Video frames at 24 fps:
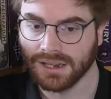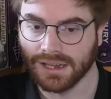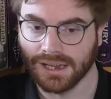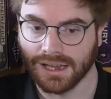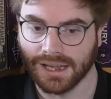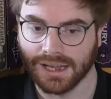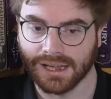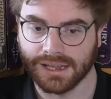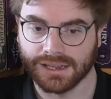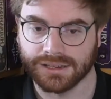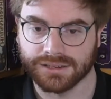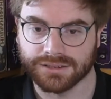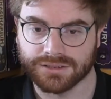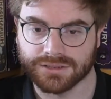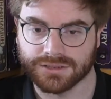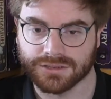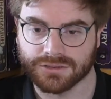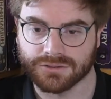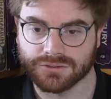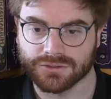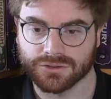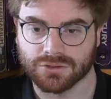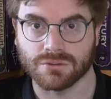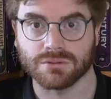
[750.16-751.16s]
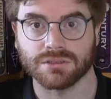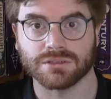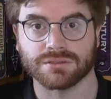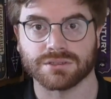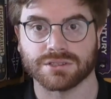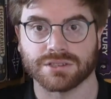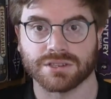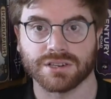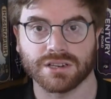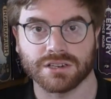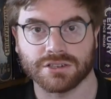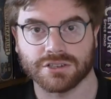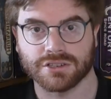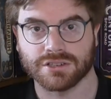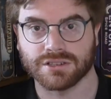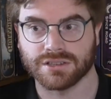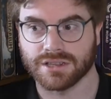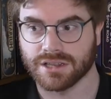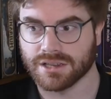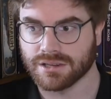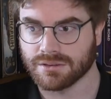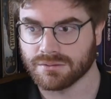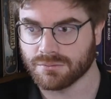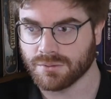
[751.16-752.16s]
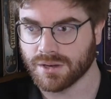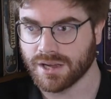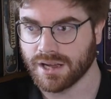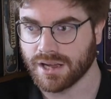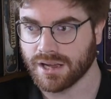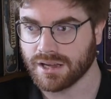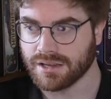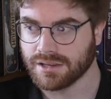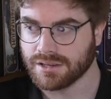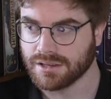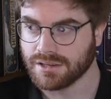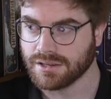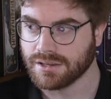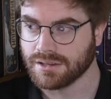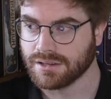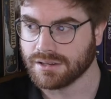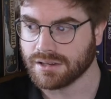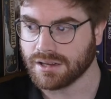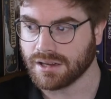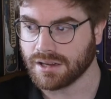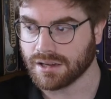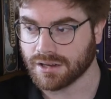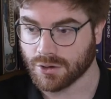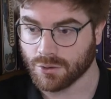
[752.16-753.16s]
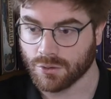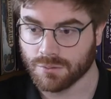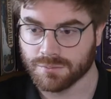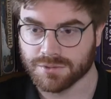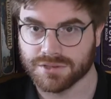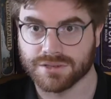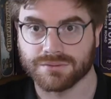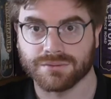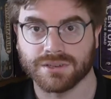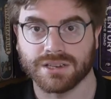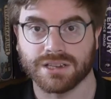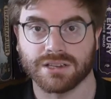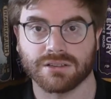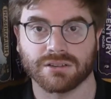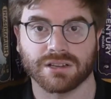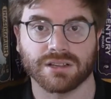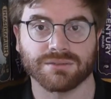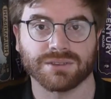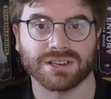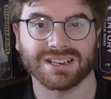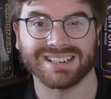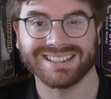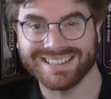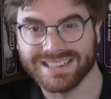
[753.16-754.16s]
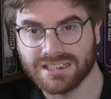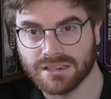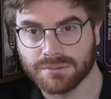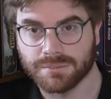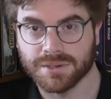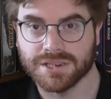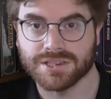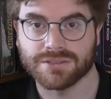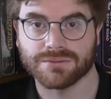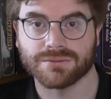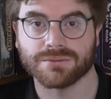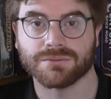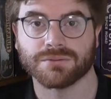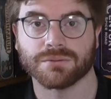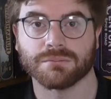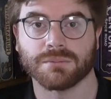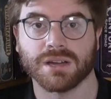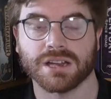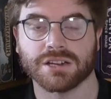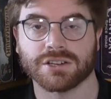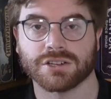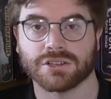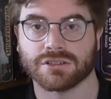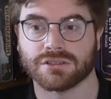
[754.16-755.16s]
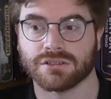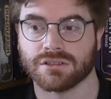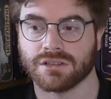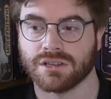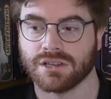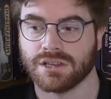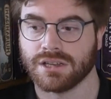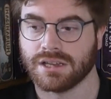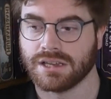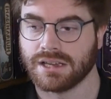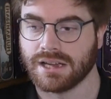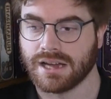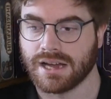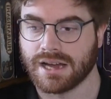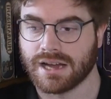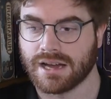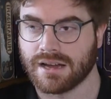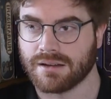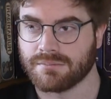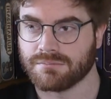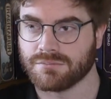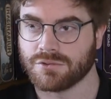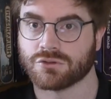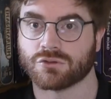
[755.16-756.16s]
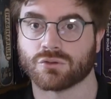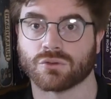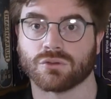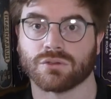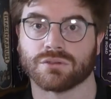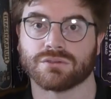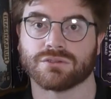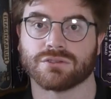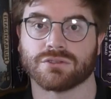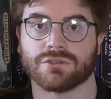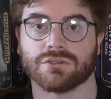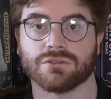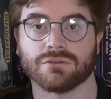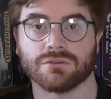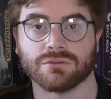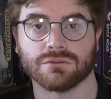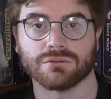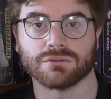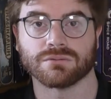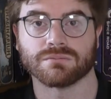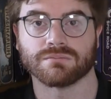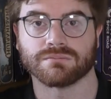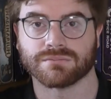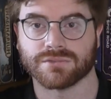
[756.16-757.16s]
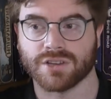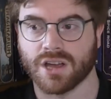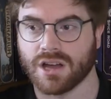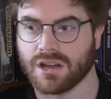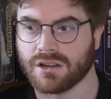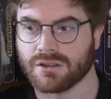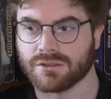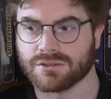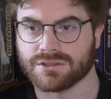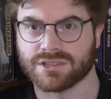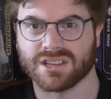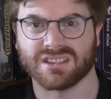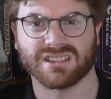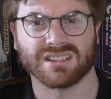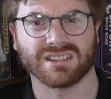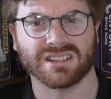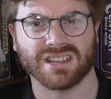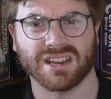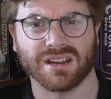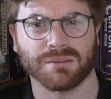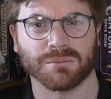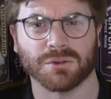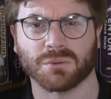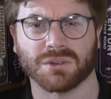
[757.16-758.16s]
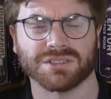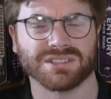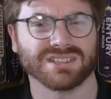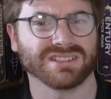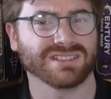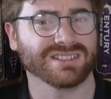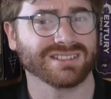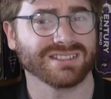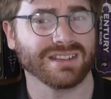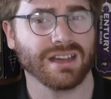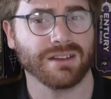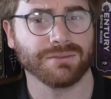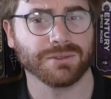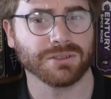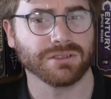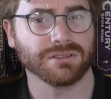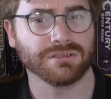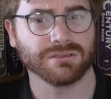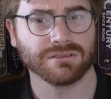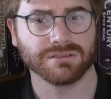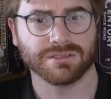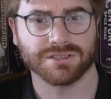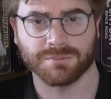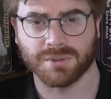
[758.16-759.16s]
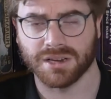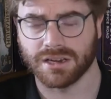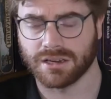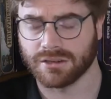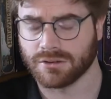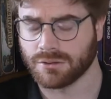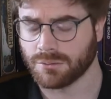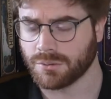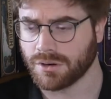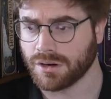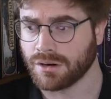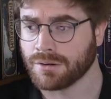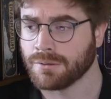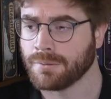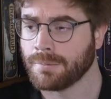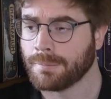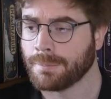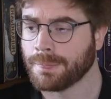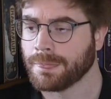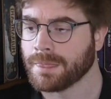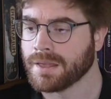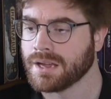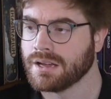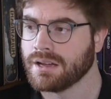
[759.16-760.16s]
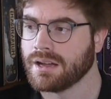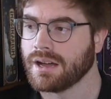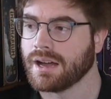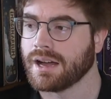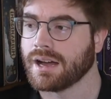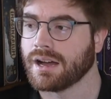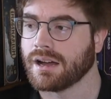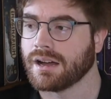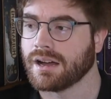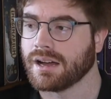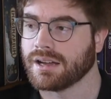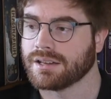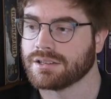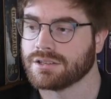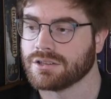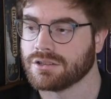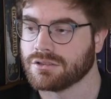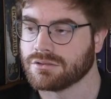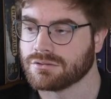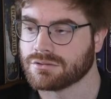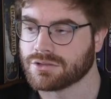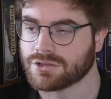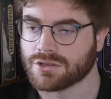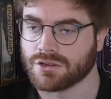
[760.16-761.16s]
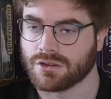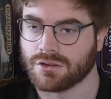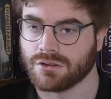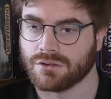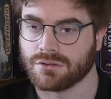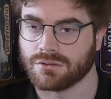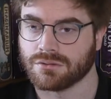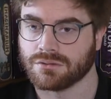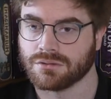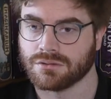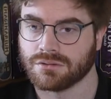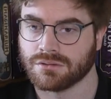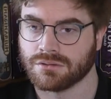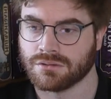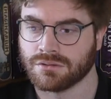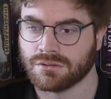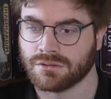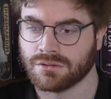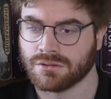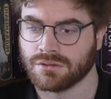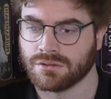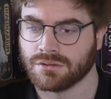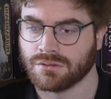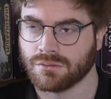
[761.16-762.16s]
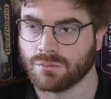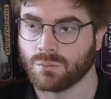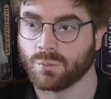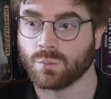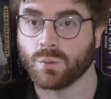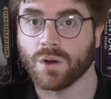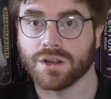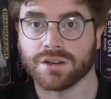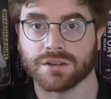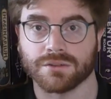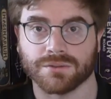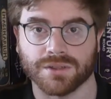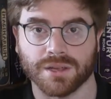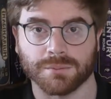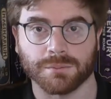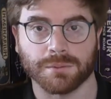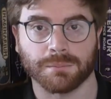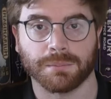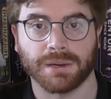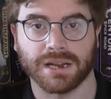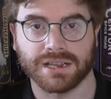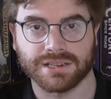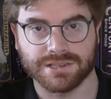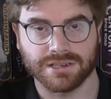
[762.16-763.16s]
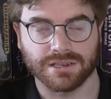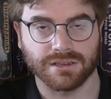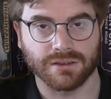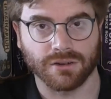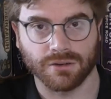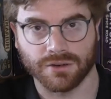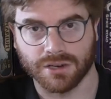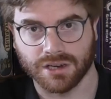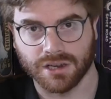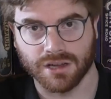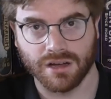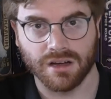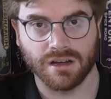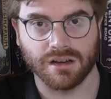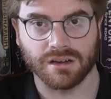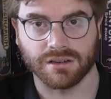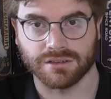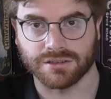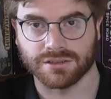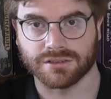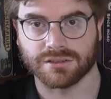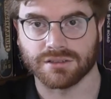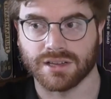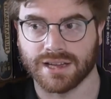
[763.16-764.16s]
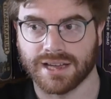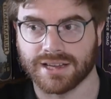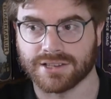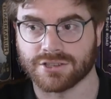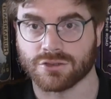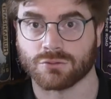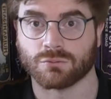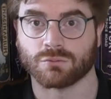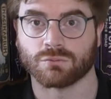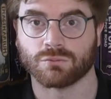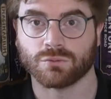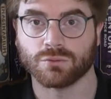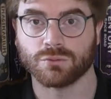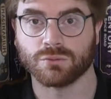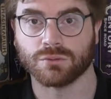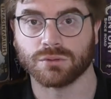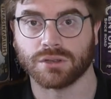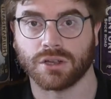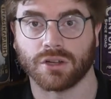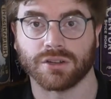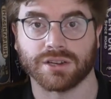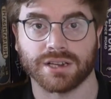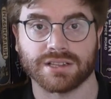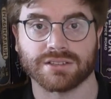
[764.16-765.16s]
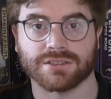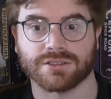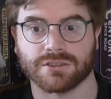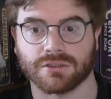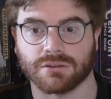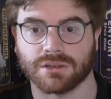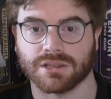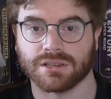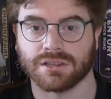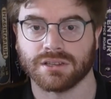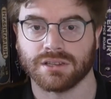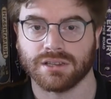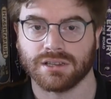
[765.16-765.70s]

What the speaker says: And it's a cool little deduction thing where cooperatively you're giving a little piece of information. You draw 2 tiles, I think they're numbered 1 to 7. It's been a little while. And you show one of them and place it on a card that has a rule on it. So